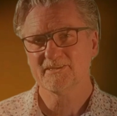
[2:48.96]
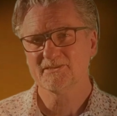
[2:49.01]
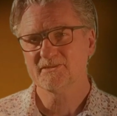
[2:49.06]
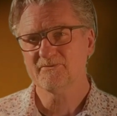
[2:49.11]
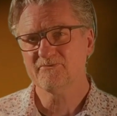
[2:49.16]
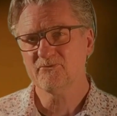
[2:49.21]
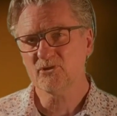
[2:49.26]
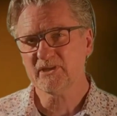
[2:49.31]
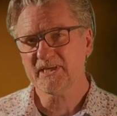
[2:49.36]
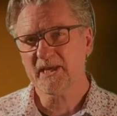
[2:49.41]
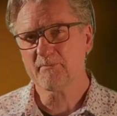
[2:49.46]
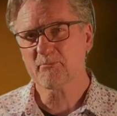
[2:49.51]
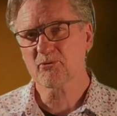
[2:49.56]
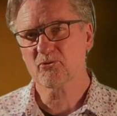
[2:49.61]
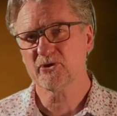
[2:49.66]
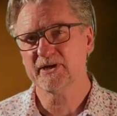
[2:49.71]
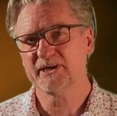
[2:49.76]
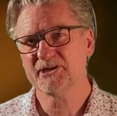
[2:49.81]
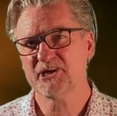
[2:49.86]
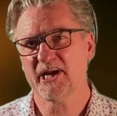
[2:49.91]
To fully
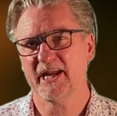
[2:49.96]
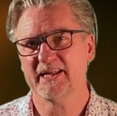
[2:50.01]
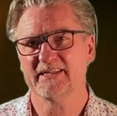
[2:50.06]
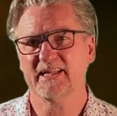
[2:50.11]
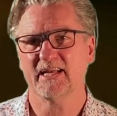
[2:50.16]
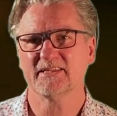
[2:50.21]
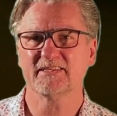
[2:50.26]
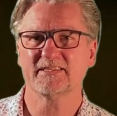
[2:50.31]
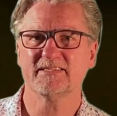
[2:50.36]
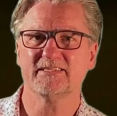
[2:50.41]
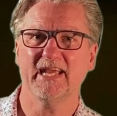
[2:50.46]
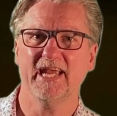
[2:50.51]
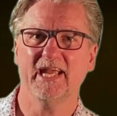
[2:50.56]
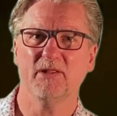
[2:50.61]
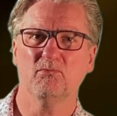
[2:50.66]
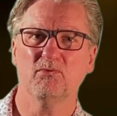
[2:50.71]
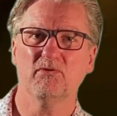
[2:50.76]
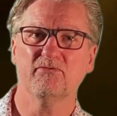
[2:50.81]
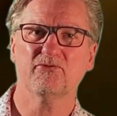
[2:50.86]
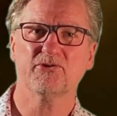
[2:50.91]
appreciate and
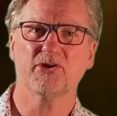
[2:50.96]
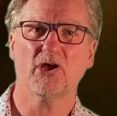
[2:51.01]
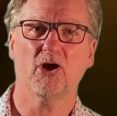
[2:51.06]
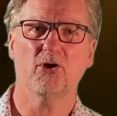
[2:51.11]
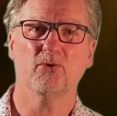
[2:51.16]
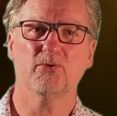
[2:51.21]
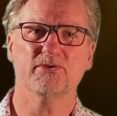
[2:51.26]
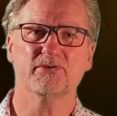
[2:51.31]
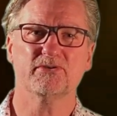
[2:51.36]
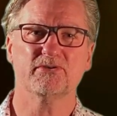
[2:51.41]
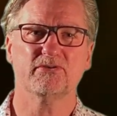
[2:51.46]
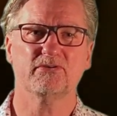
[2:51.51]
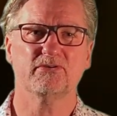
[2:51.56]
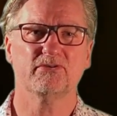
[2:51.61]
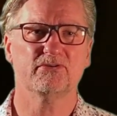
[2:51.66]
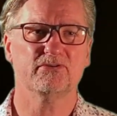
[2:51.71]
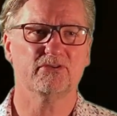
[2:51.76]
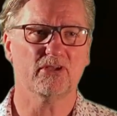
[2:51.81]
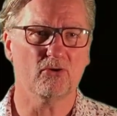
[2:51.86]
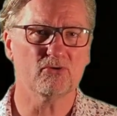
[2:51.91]
understand Wilfred Owen's
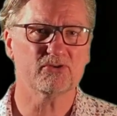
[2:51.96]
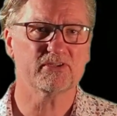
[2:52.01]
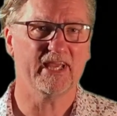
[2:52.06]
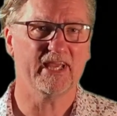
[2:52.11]
Dulce